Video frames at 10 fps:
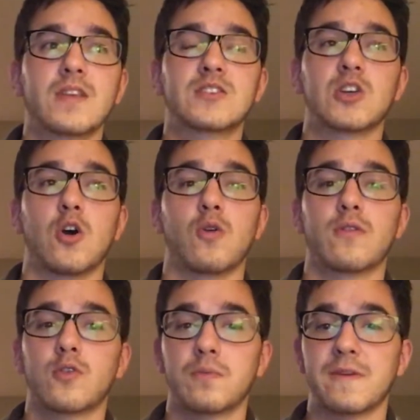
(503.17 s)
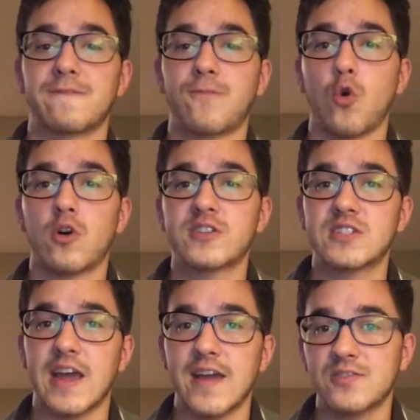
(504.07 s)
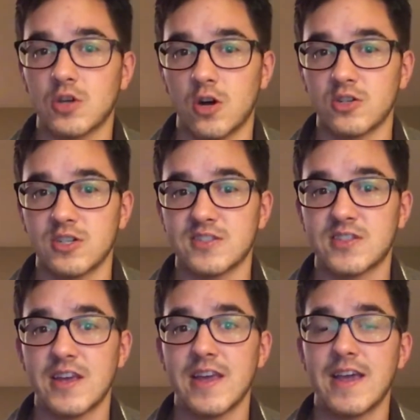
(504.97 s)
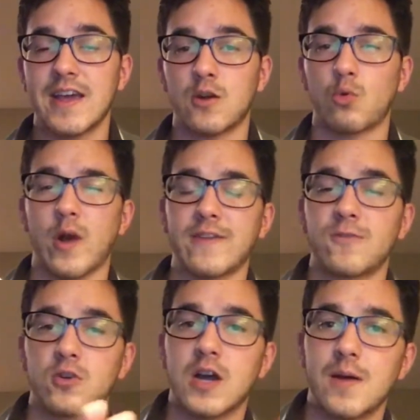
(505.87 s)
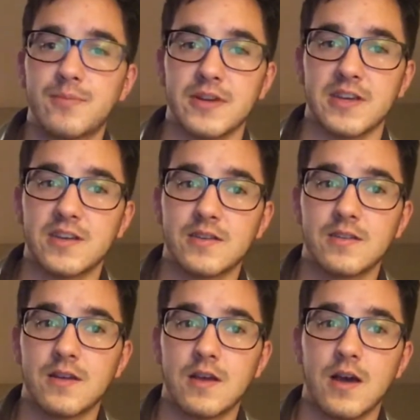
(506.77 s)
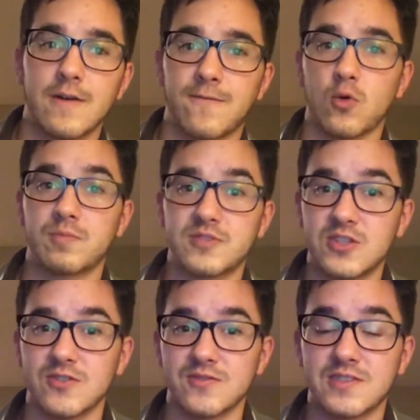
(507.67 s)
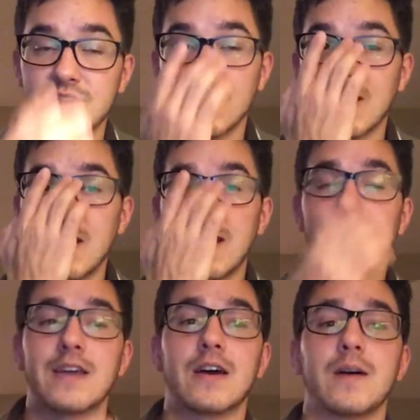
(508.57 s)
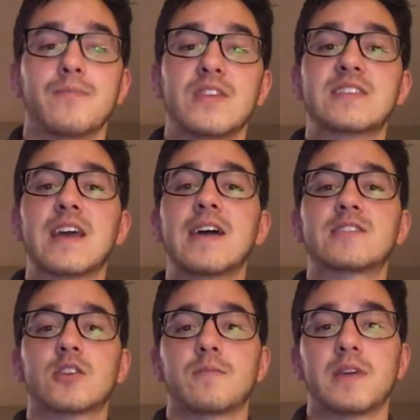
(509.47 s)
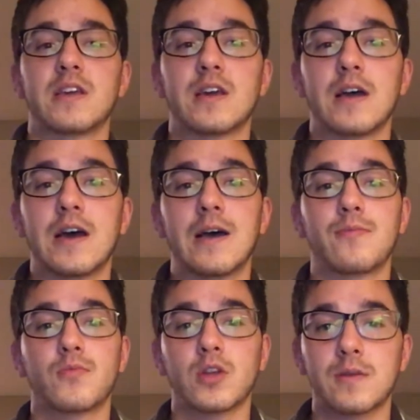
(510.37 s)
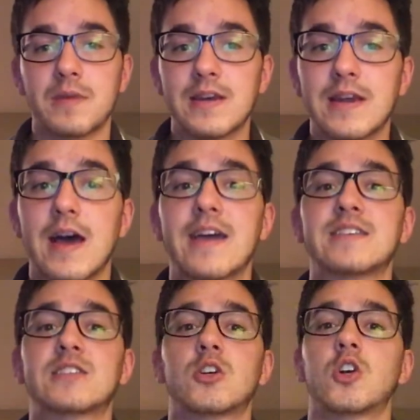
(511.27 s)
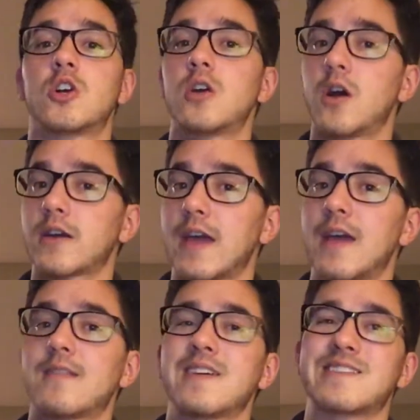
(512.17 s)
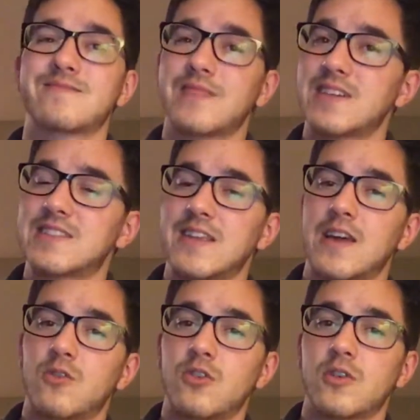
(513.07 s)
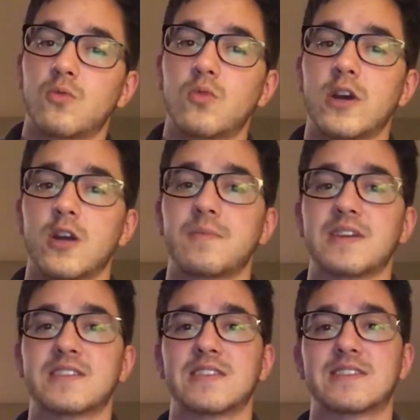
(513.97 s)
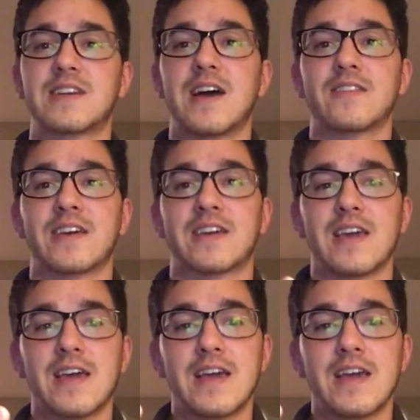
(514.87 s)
So there will be 4 staff sergeants in a rifle company, 4 platoons, and these guys are gonna be nicer, okay? Like, I say that really weird, because it's not like